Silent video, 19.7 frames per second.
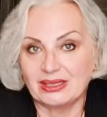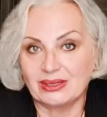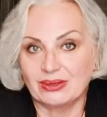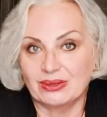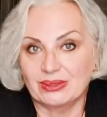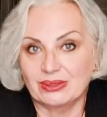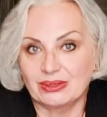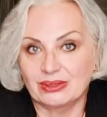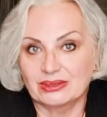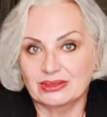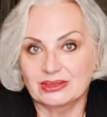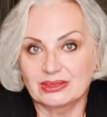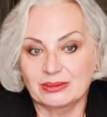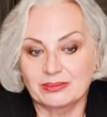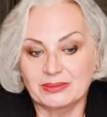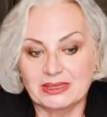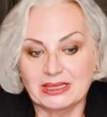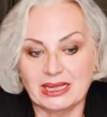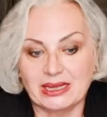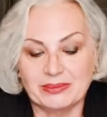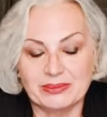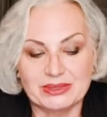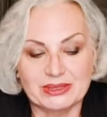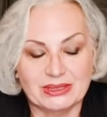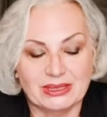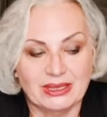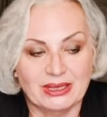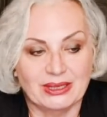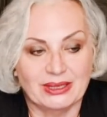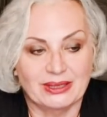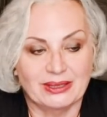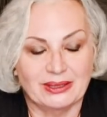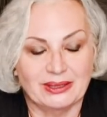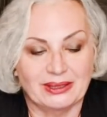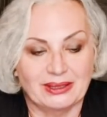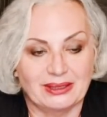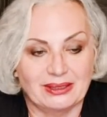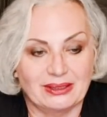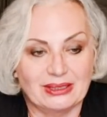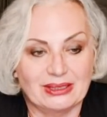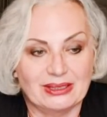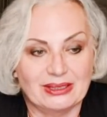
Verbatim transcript: or not. Sometimes uh,